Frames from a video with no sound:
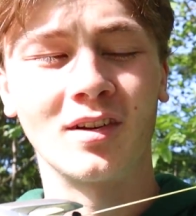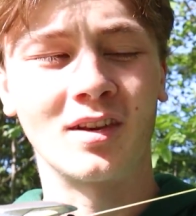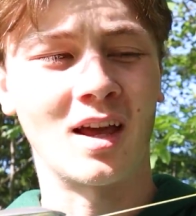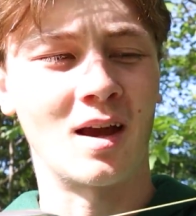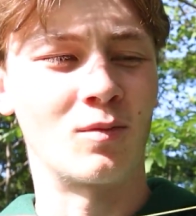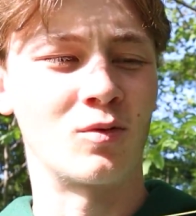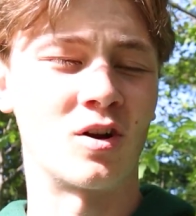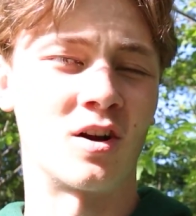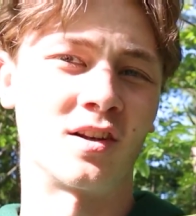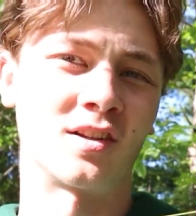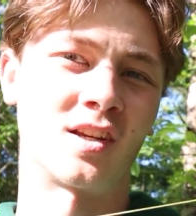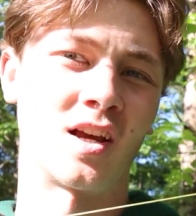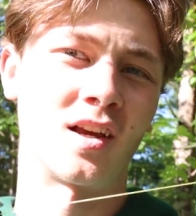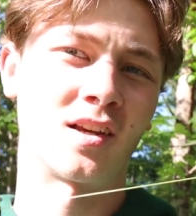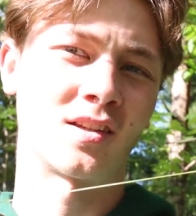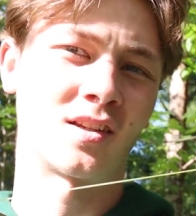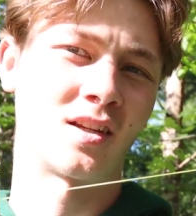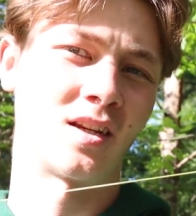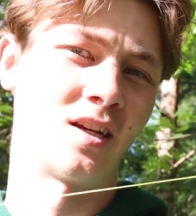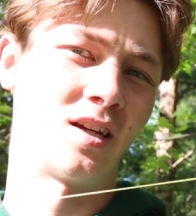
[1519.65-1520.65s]
that
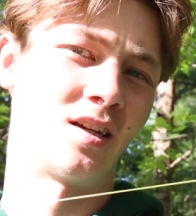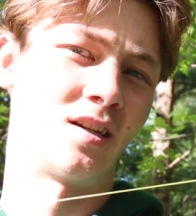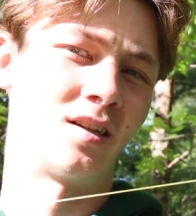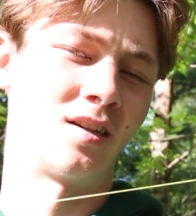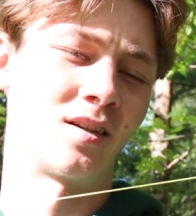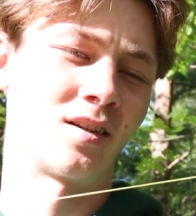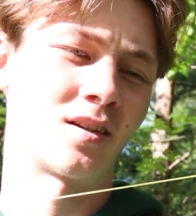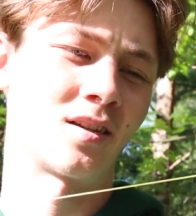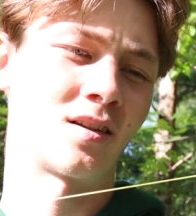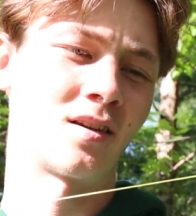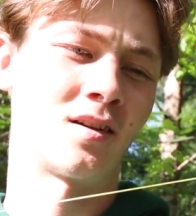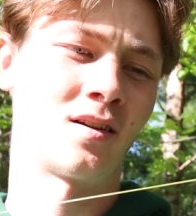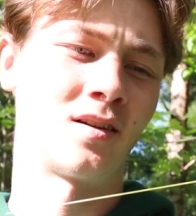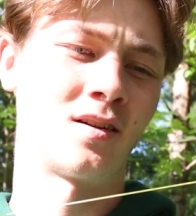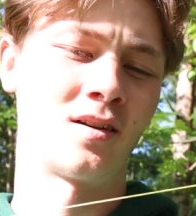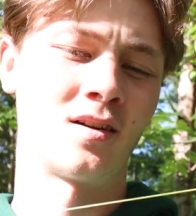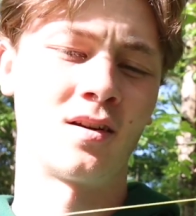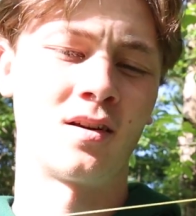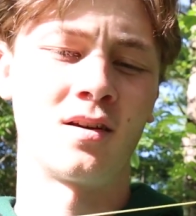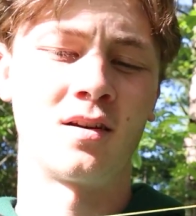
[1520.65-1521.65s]
process is
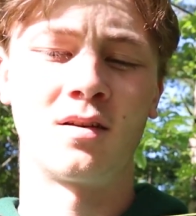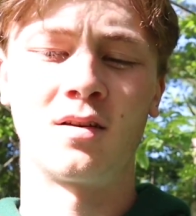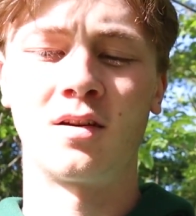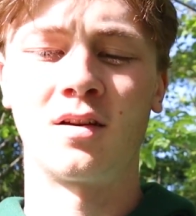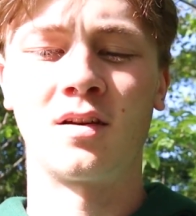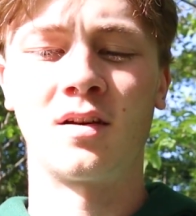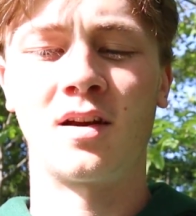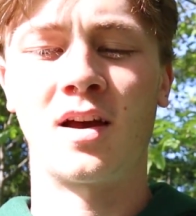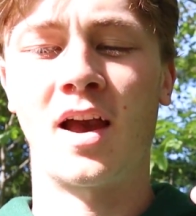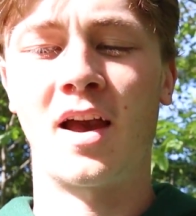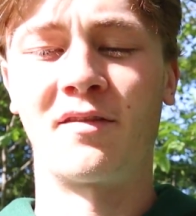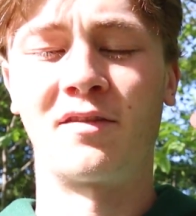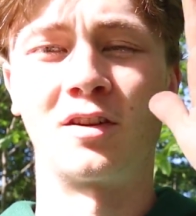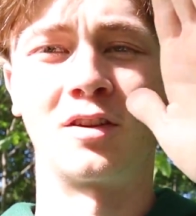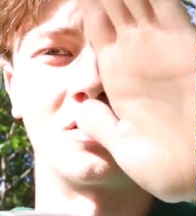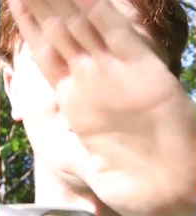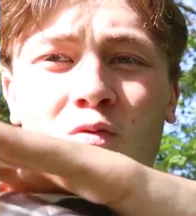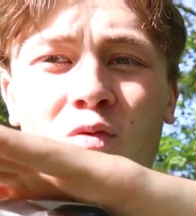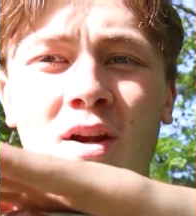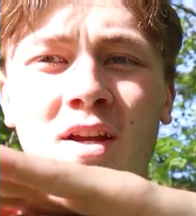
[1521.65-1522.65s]

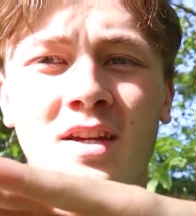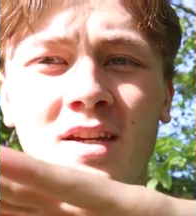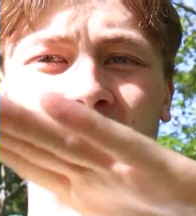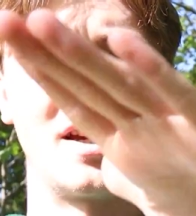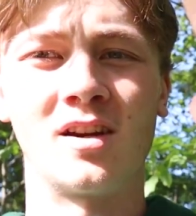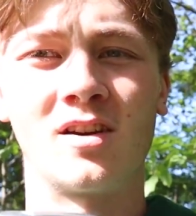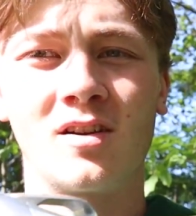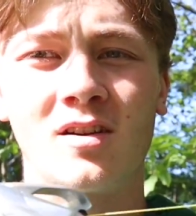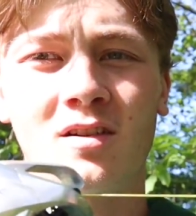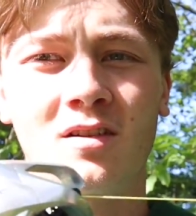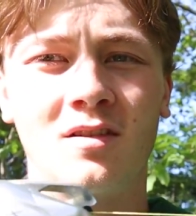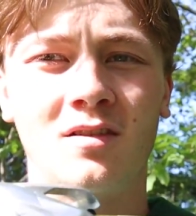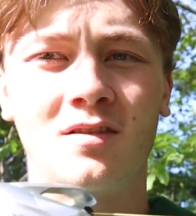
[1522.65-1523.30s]
having the right gear